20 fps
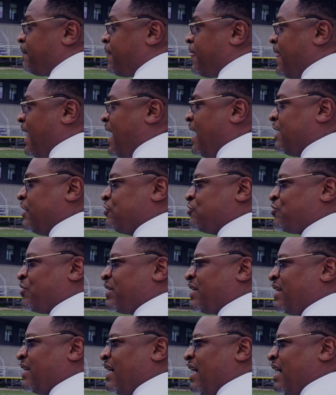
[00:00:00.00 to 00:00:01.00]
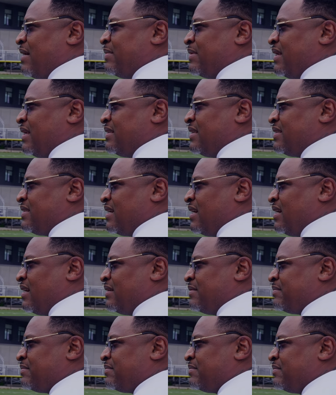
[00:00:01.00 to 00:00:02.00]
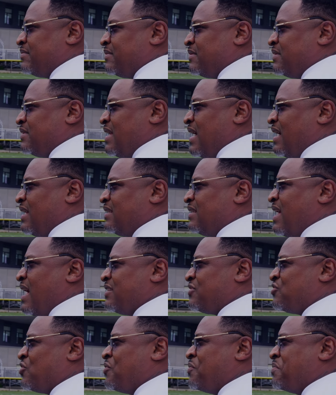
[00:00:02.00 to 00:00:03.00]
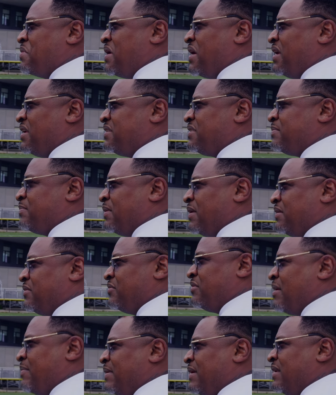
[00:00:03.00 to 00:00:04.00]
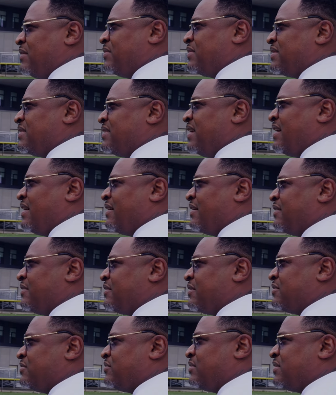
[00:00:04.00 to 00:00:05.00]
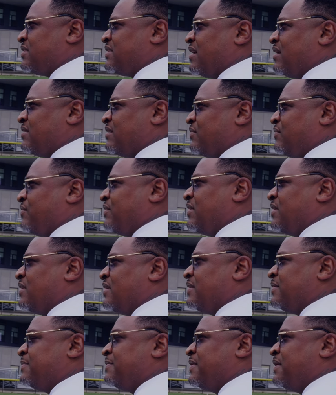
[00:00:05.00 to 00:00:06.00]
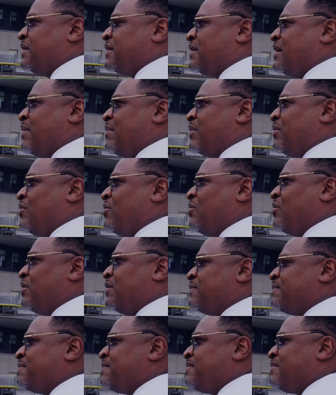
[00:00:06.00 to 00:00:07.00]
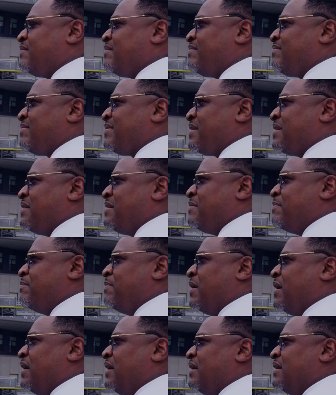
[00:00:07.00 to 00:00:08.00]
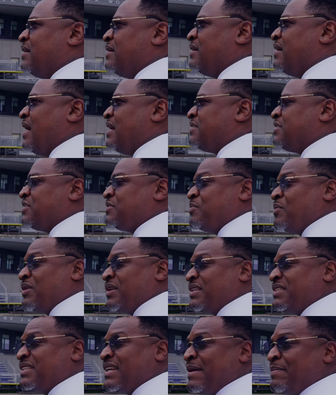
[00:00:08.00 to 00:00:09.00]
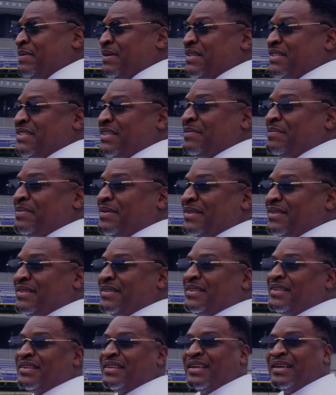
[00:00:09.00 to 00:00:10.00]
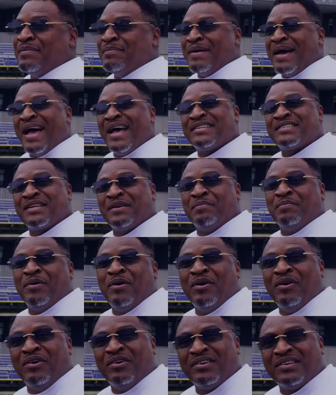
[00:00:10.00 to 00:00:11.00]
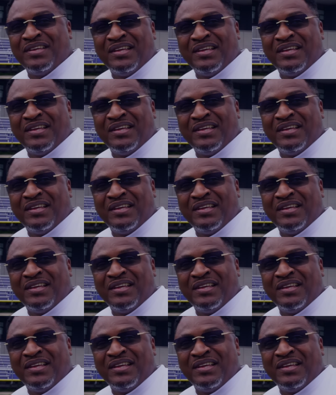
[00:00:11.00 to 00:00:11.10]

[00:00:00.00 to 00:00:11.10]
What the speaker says: I had a drinking habit at the time. Not so much, but you know what I mean? It was there because you could start to feel it coming on. But I just won a championship in basketball.